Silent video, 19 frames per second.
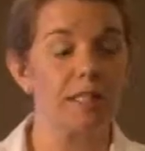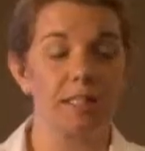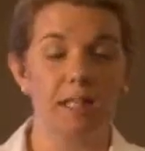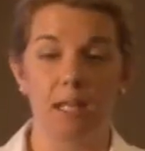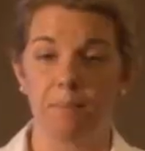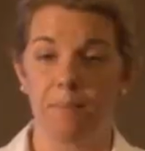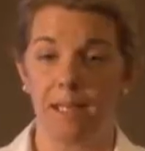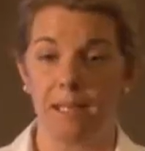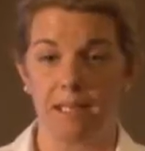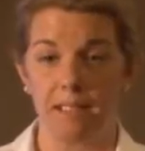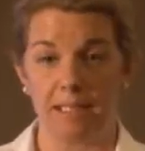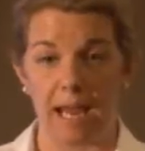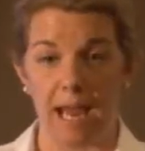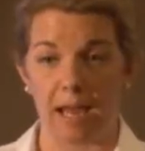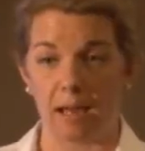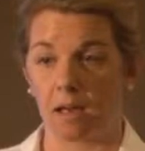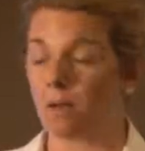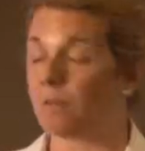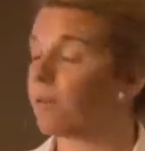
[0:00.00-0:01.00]
it's going to be a
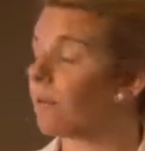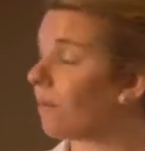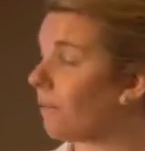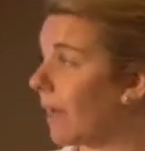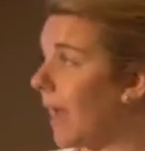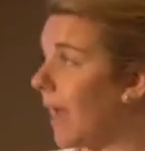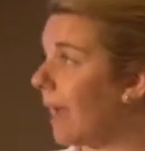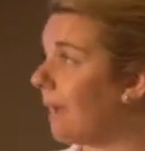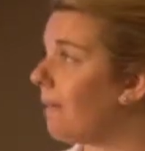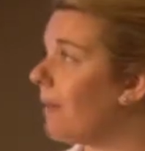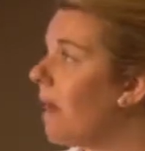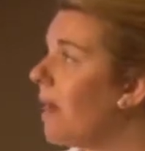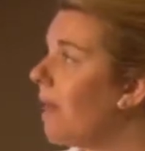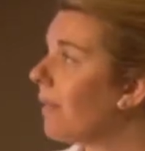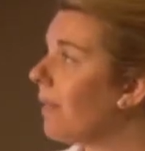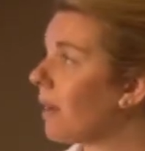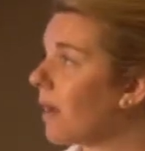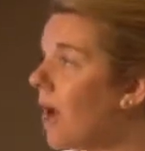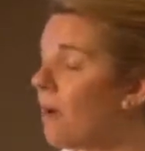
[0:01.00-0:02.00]
tech, okay?
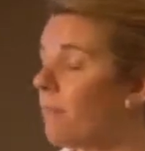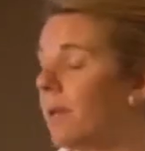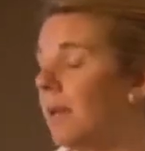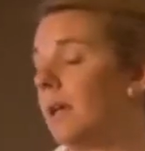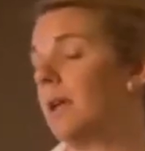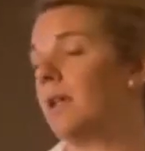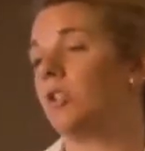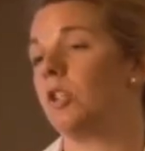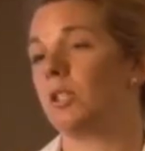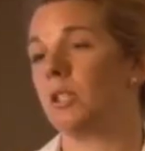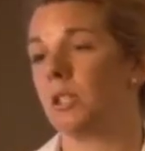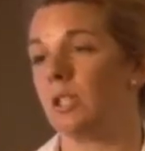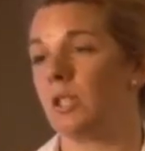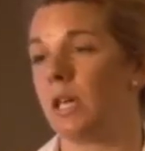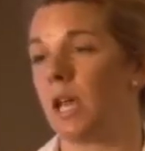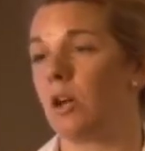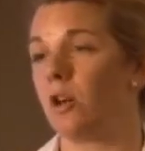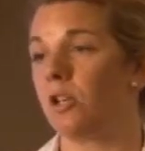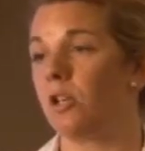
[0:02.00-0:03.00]
They're coming in just to
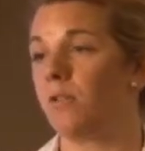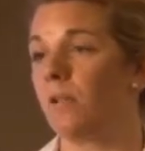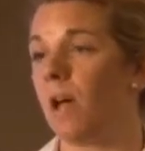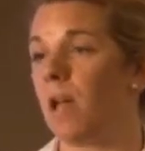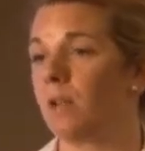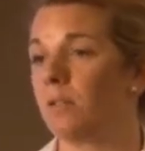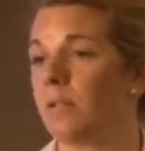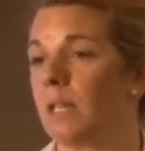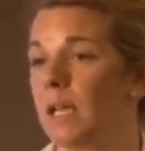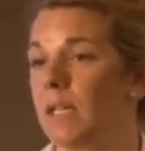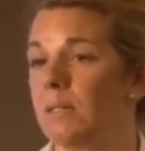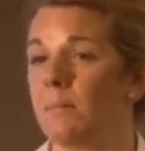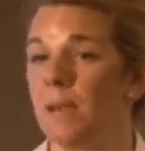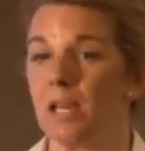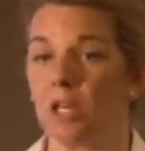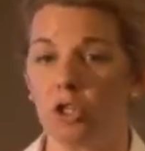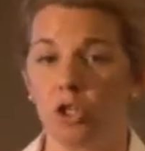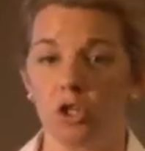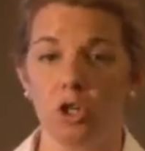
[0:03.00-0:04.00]
check on your vital signs,
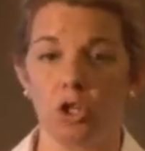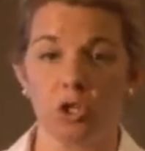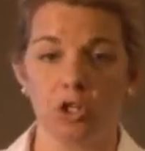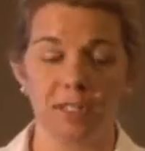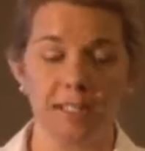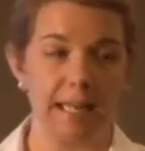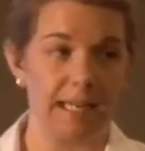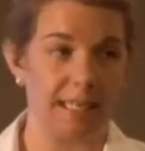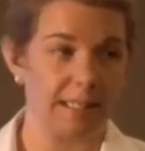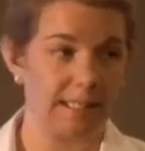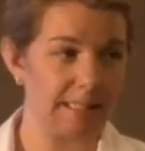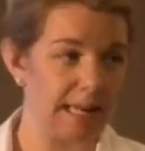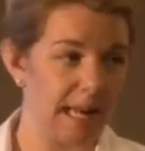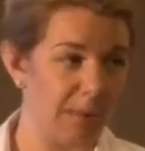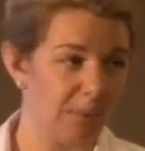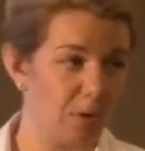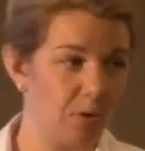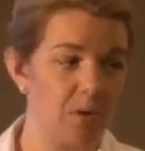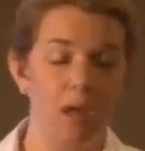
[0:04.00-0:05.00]
making sure you're staying
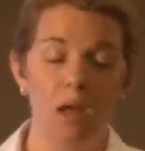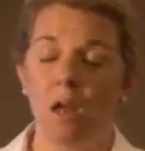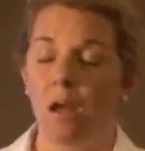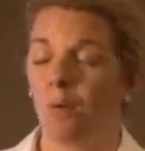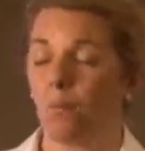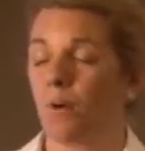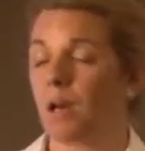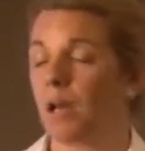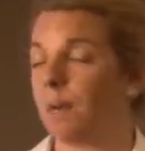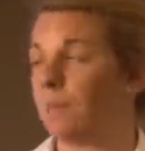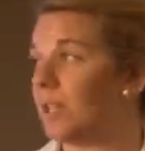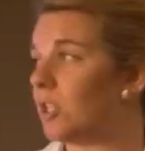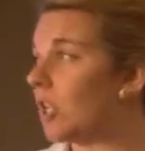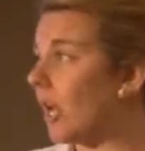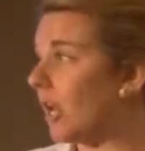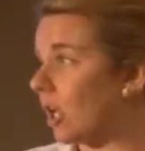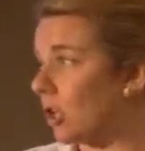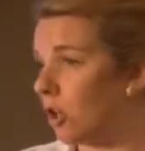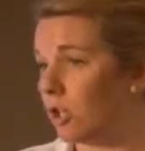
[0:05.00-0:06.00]
stable. We're going to be checking